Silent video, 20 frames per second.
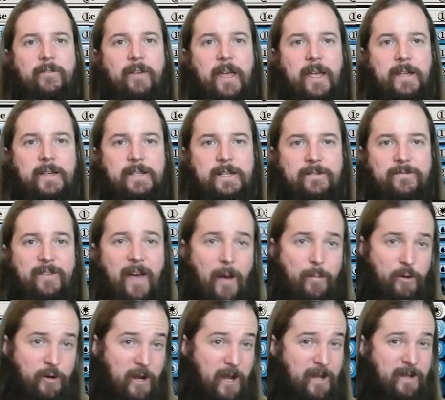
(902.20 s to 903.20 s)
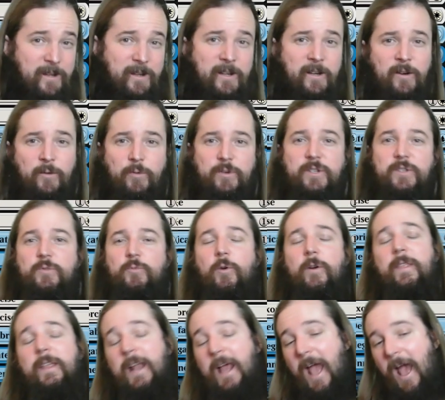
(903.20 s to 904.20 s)
a defabricate in here, which is
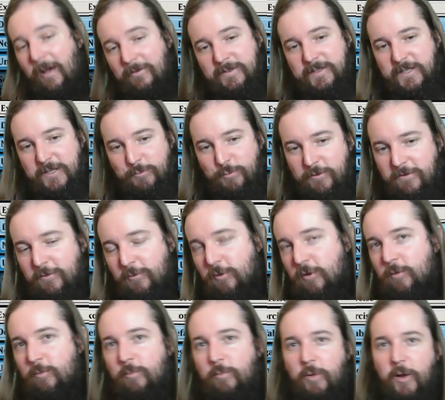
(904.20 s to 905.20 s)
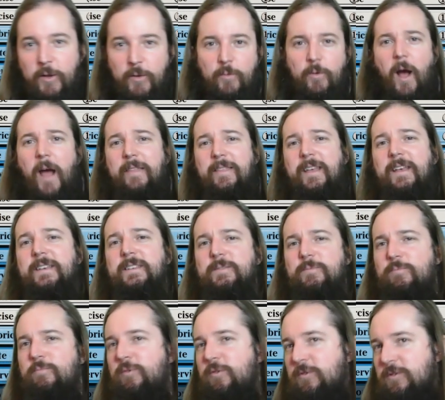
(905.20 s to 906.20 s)
one that I haven't seen before, but I think is
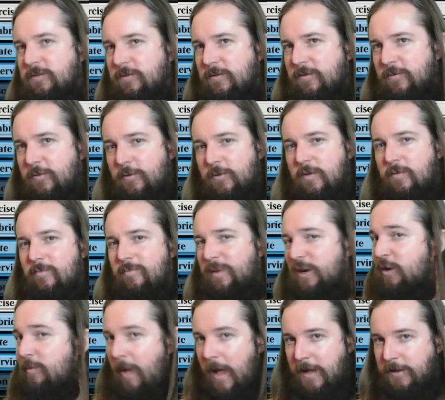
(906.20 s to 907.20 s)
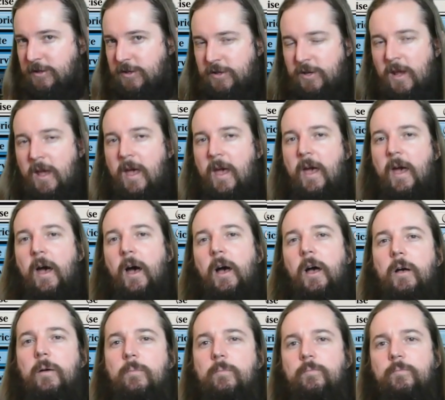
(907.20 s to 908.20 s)
useful for the mirror match.
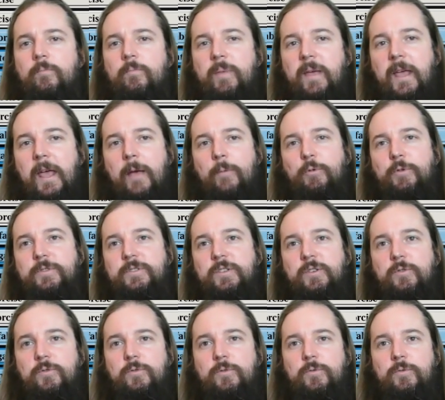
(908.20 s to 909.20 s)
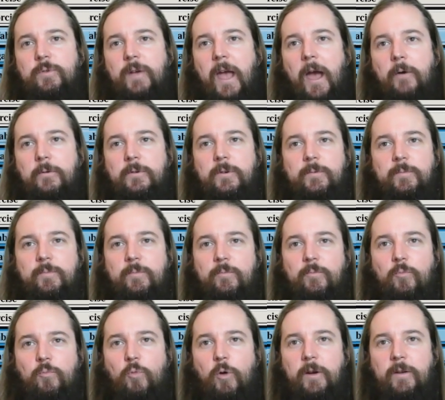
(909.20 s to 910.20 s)
Being able to counter
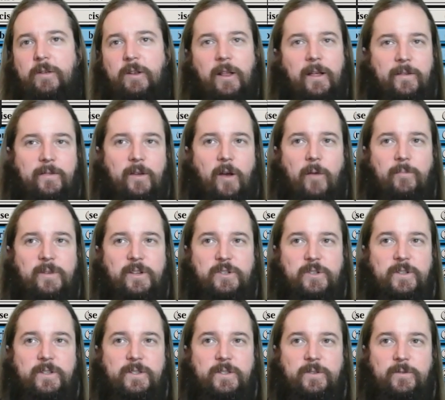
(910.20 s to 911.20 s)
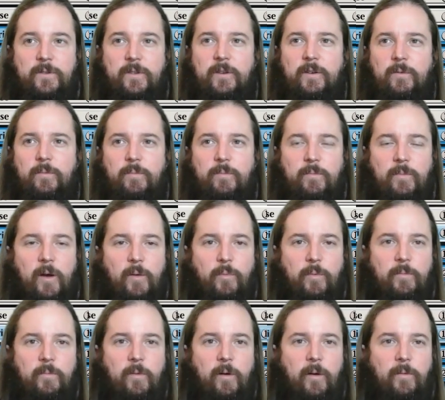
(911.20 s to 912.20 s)
one, like the Omniscience or the,
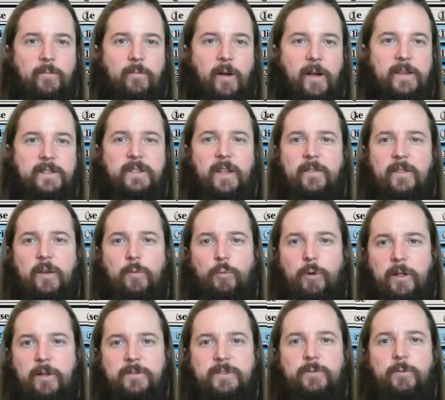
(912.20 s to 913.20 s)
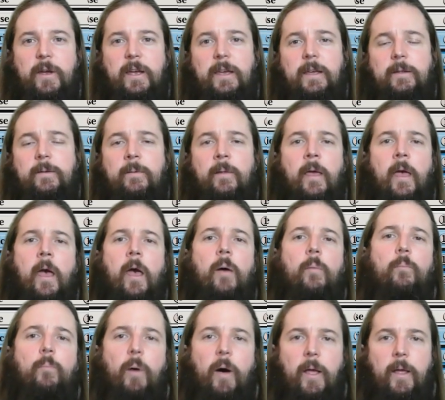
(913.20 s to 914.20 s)
I guess not the Boiler's Awakening,
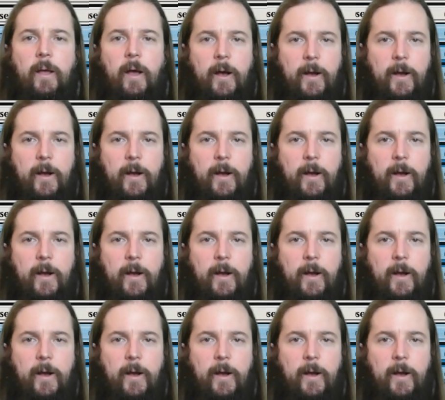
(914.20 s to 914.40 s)
but